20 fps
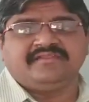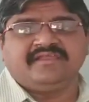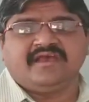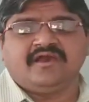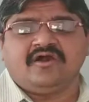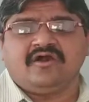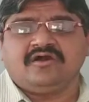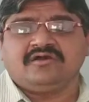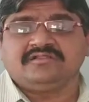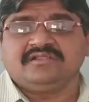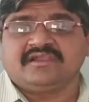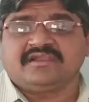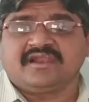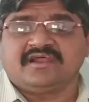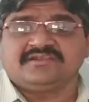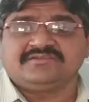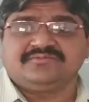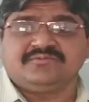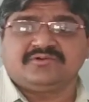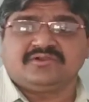The
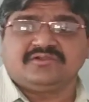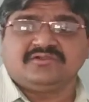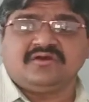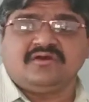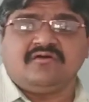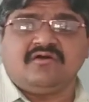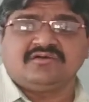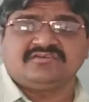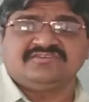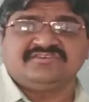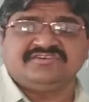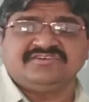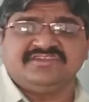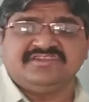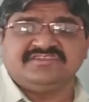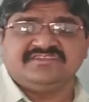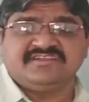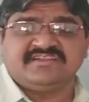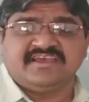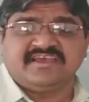transport of oxygen
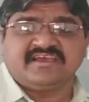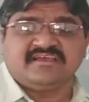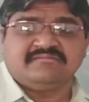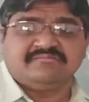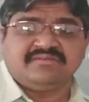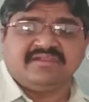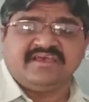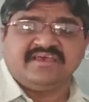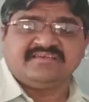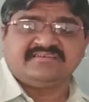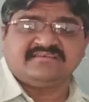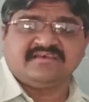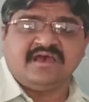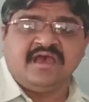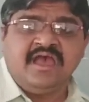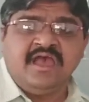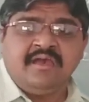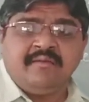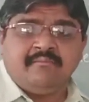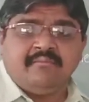is taken place
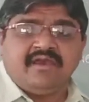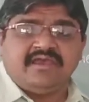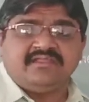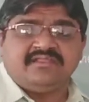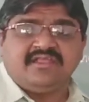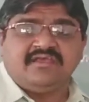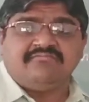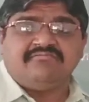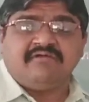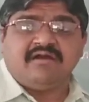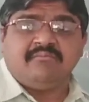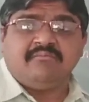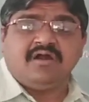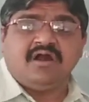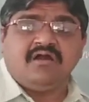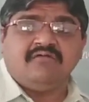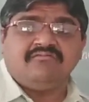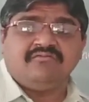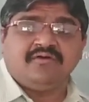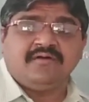by in the form
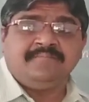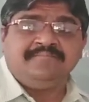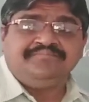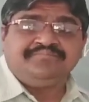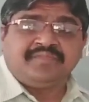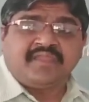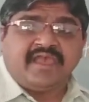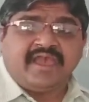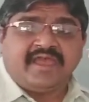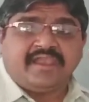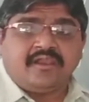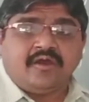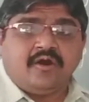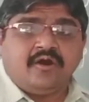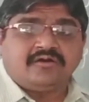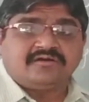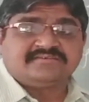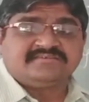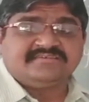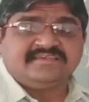of an
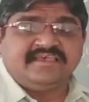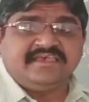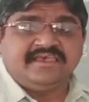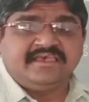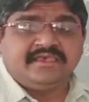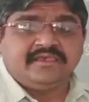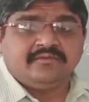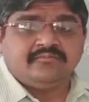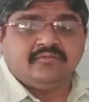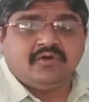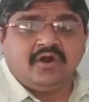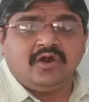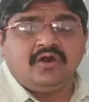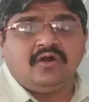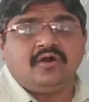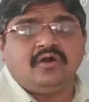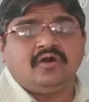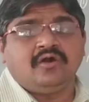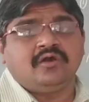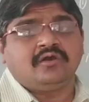
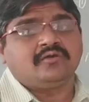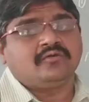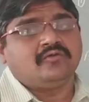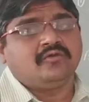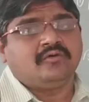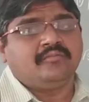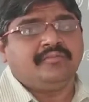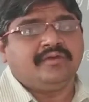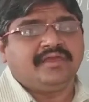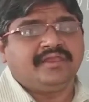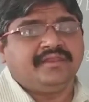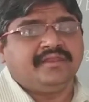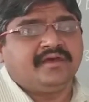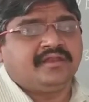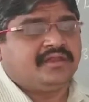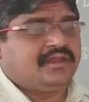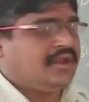oxyhemoglobin.